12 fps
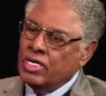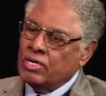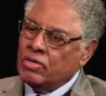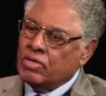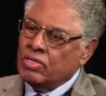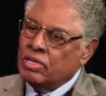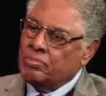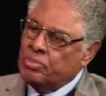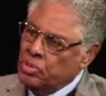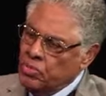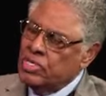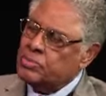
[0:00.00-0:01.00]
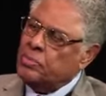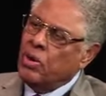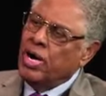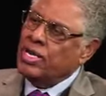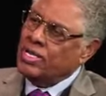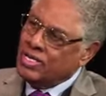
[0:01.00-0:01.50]
the poorest
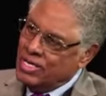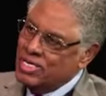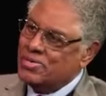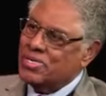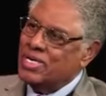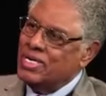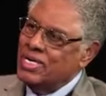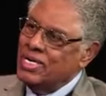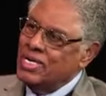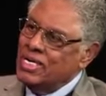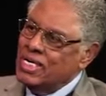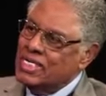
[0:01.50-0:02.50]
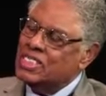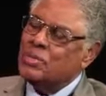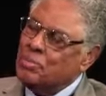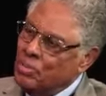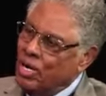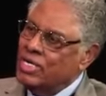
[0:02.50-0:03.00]
part of the country is the
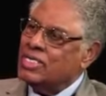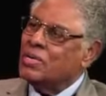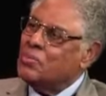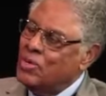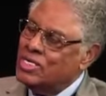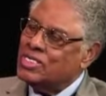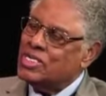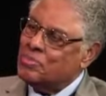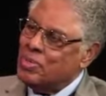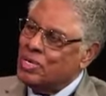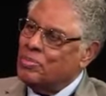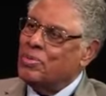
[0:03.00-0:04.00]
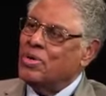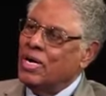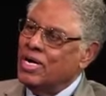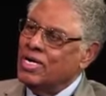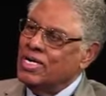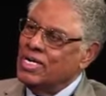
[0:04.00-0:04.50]
part that wants to split
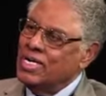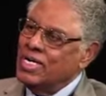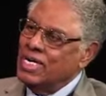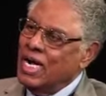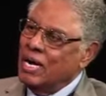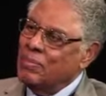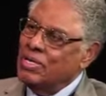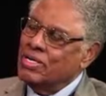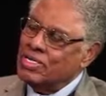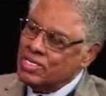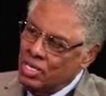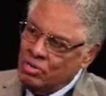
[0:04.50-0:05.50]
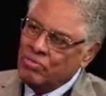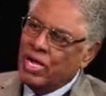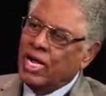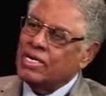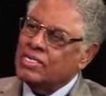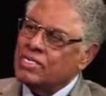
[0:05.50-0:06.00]
apart. I mean, the
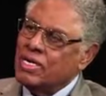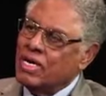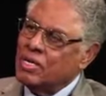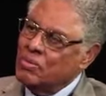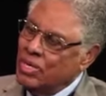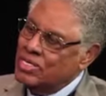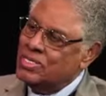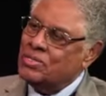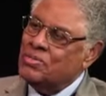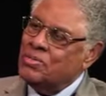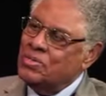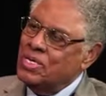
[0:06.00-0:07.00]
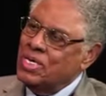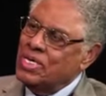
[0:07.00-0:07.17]
Slovaks are the ones who